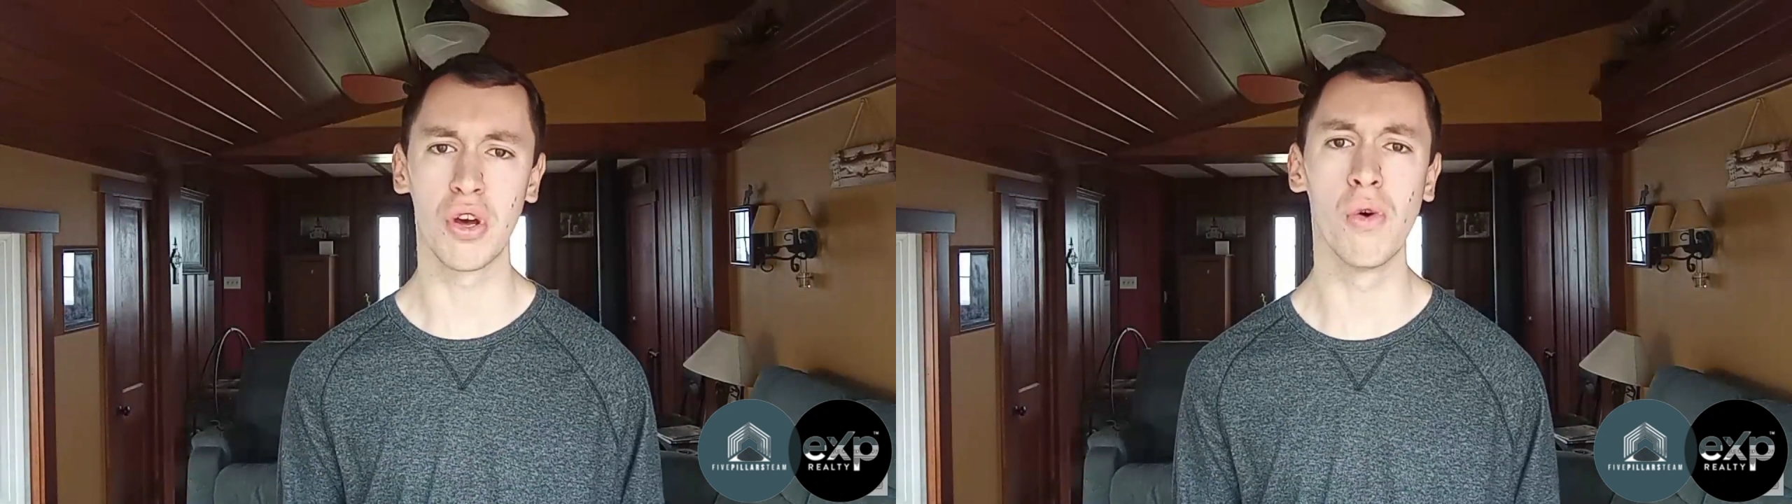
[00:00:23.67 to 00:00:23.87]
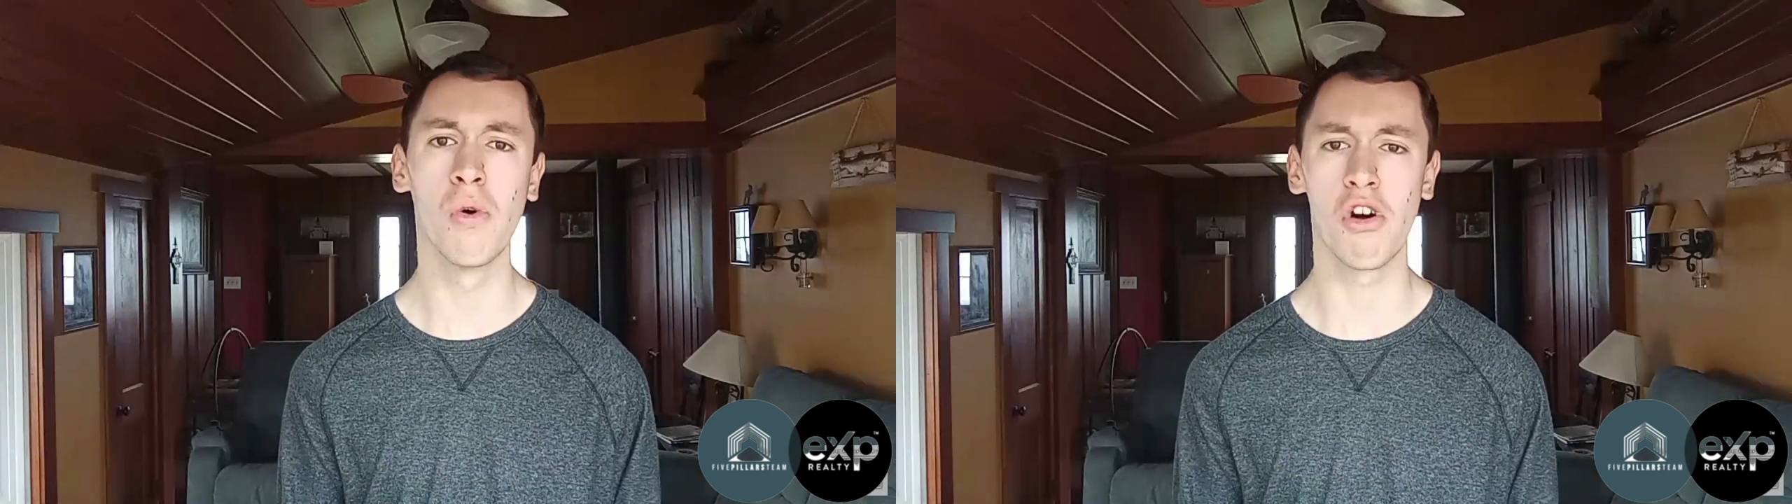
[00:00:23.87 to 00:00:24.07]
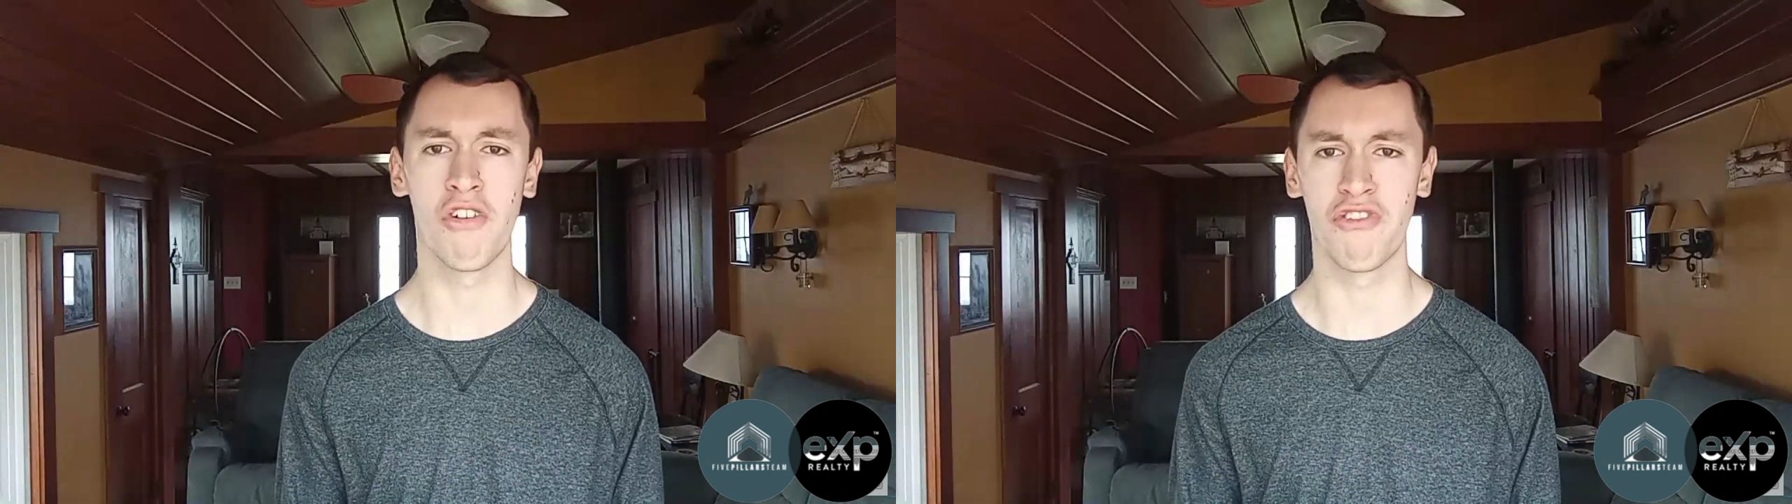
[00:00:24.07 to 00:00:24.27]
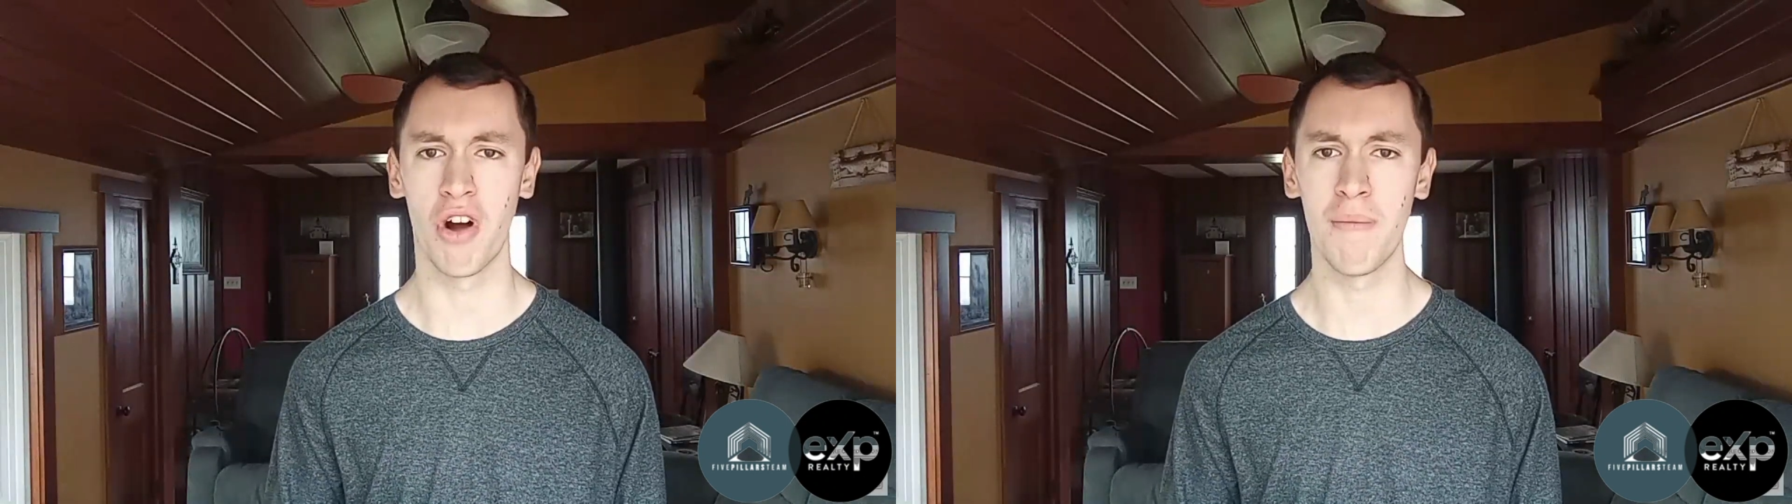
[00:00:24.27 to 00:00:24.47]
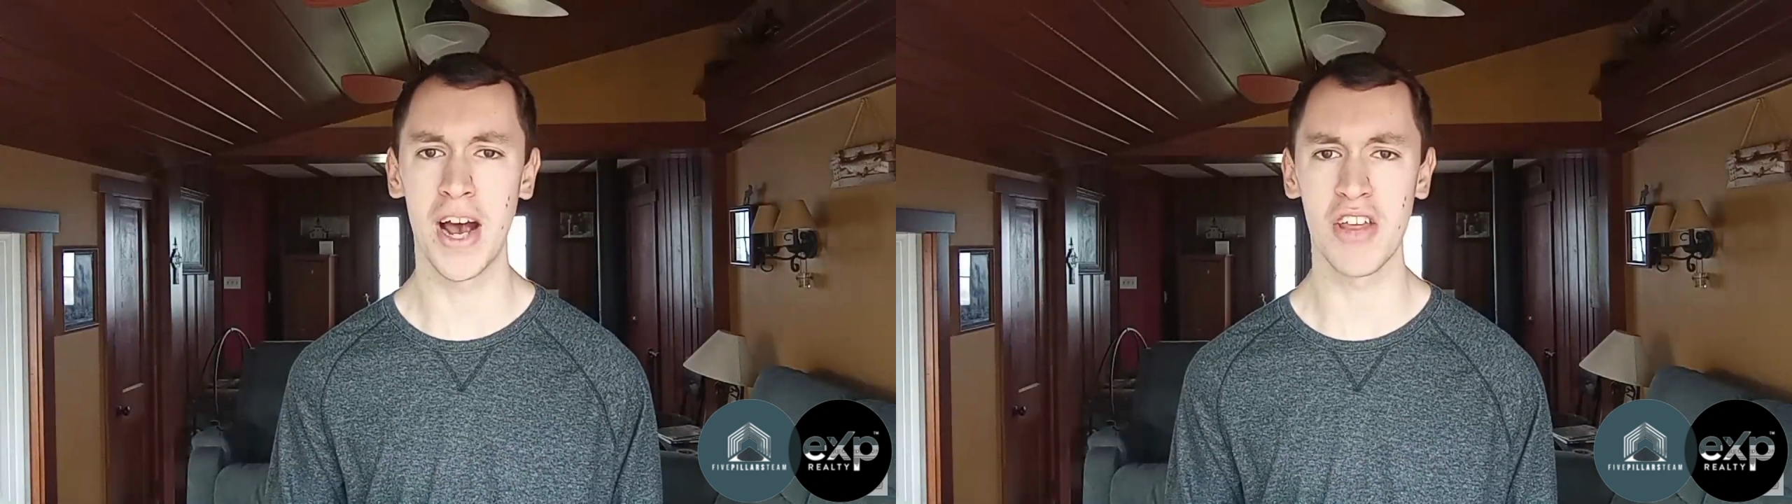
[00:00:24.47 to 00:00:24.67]
to or
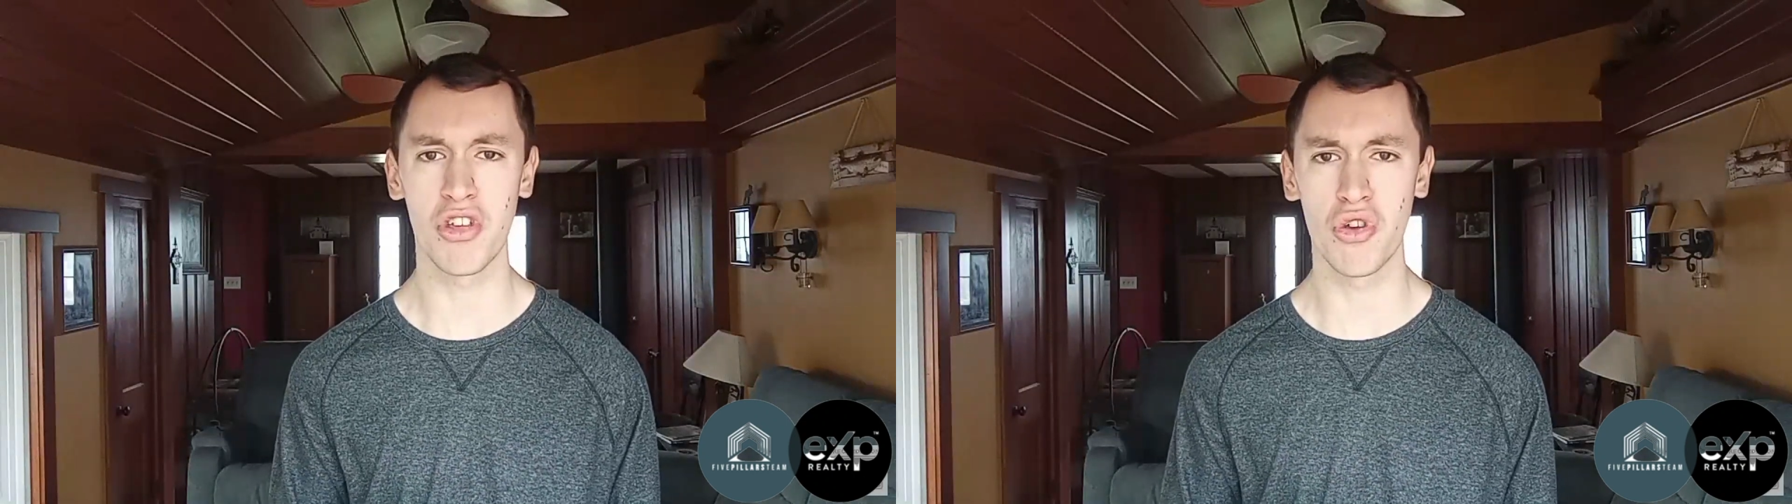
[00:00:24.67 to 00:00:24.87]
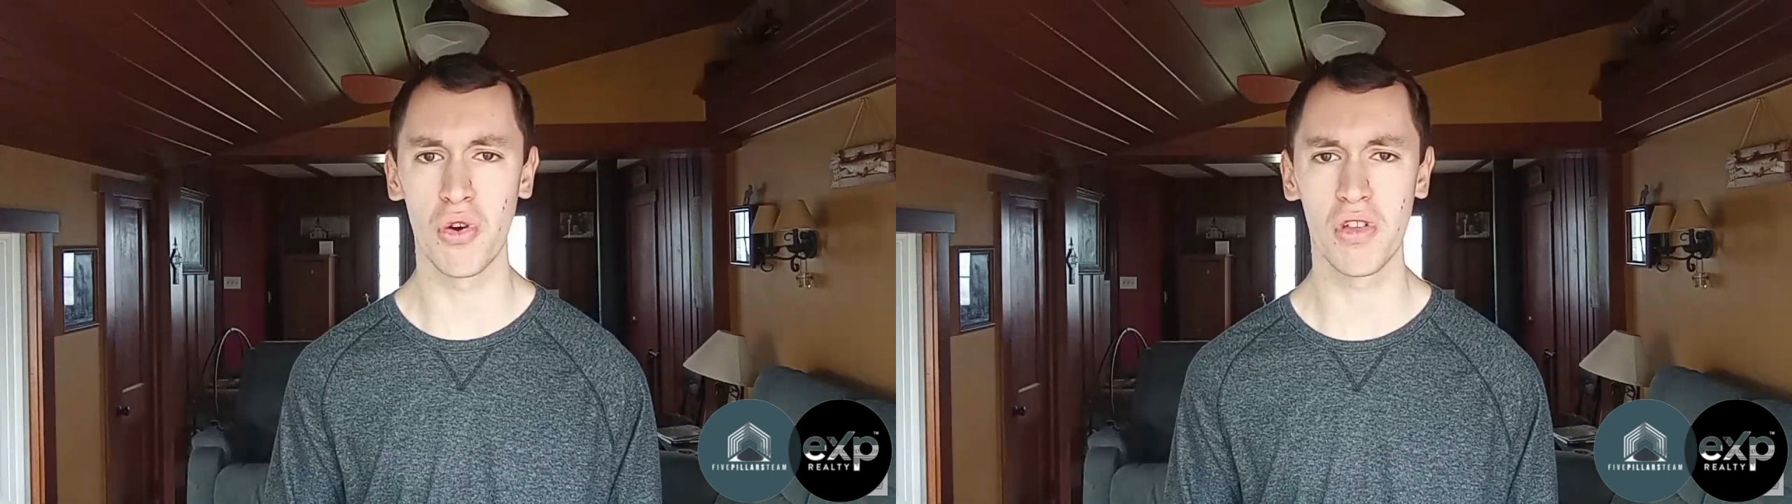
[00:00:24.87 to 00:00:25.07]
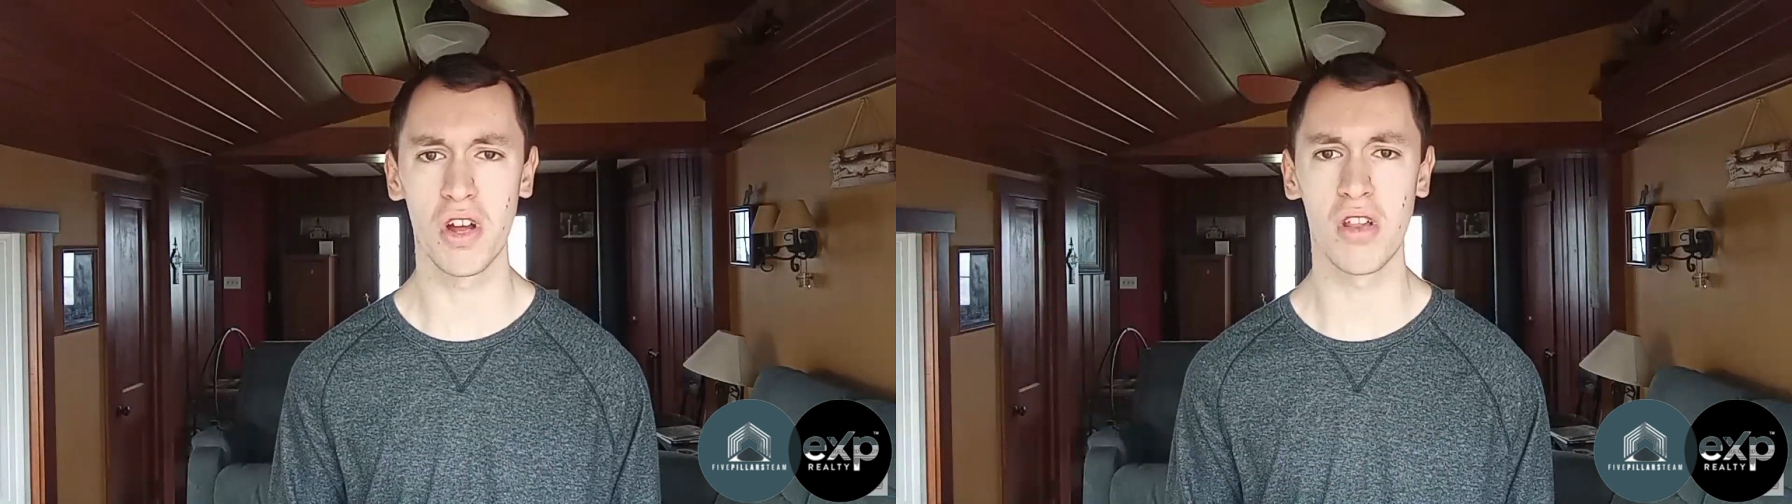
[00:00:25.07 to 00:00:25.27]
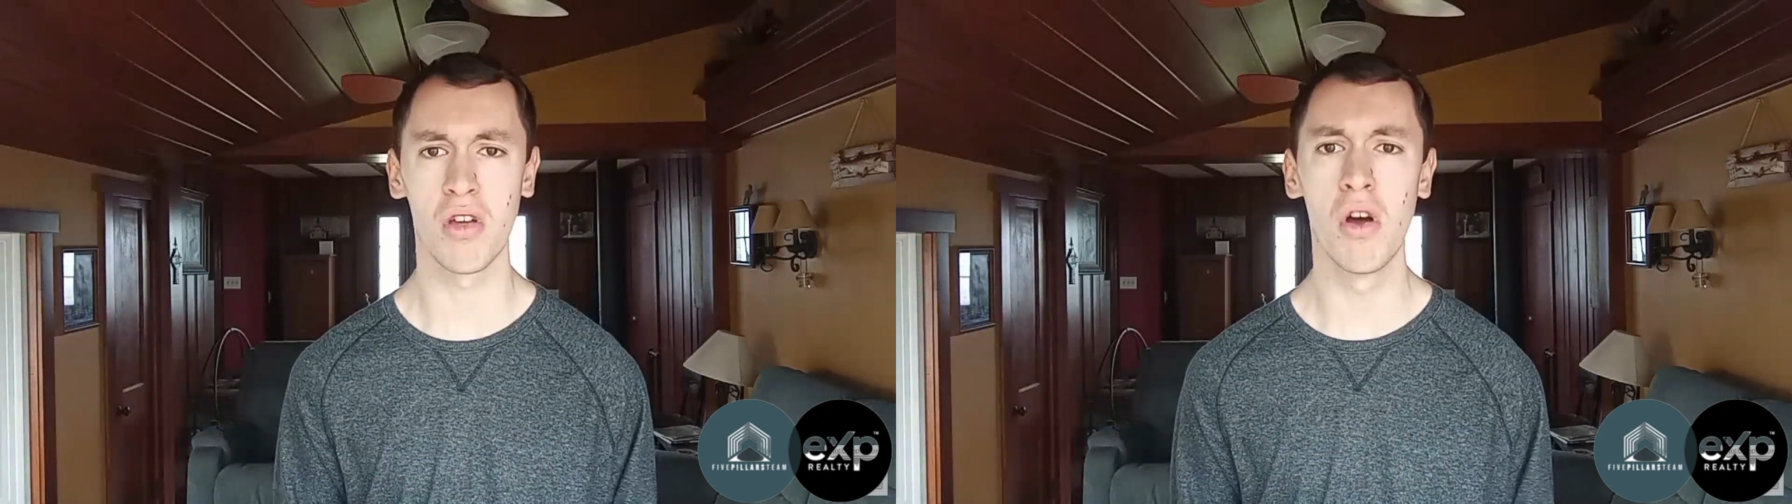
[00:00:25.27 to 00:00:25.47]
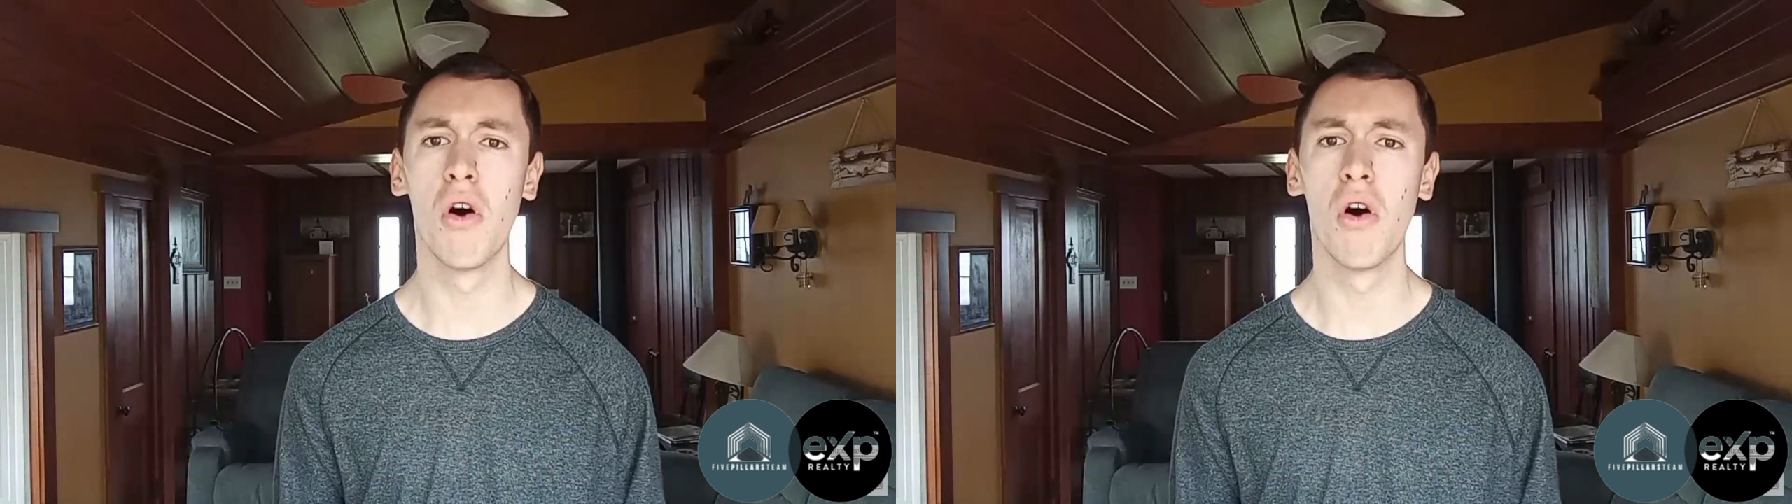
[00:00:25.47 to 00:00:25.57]
from Massachusetts,